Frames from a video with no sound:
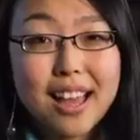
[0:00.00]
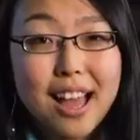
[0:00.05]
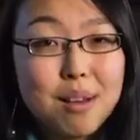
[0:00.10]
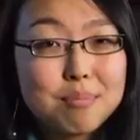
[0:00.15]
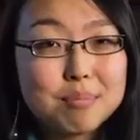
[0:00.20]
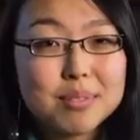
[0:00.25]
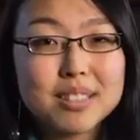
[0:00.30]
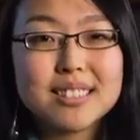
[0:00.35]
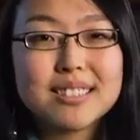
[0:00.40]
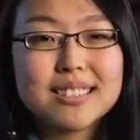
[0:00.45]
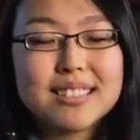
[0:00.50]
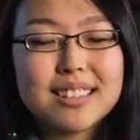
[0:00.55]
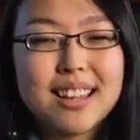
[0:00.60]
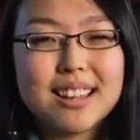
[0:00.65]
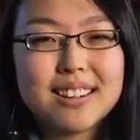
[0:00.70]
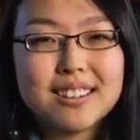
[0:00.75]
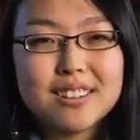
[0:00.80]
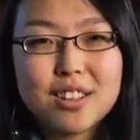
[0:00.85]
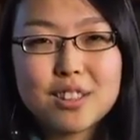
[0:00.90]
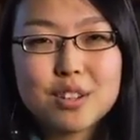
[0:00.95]
happened
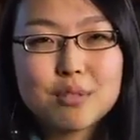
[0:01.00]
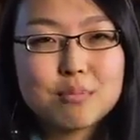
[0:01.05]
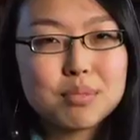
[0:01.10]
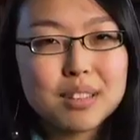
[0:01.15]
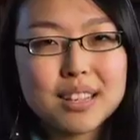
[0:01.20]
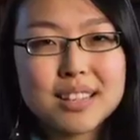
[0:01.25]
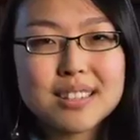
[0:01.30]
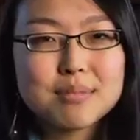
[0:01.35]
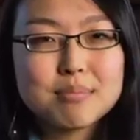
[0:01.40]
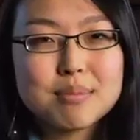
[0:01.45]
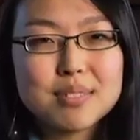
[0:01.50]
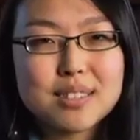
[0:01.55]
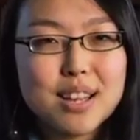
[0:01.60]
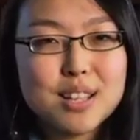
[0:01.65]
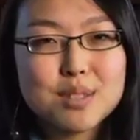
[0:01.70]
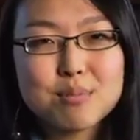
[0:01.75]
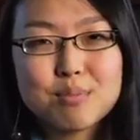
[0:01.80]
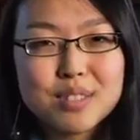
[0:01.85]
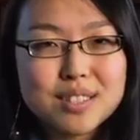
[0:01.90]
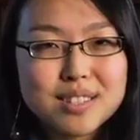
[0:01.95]
at another place
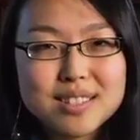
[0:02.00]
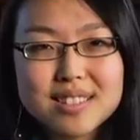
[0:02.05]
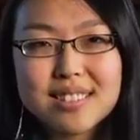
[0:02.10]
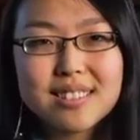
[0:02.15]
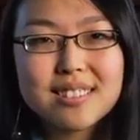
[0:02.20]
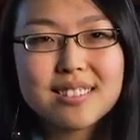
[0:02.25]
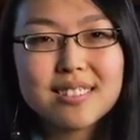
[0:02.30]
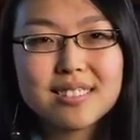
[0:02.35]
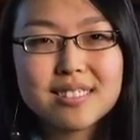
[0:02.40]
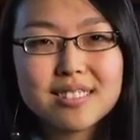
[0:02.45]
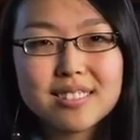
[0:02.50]
besides Princeton.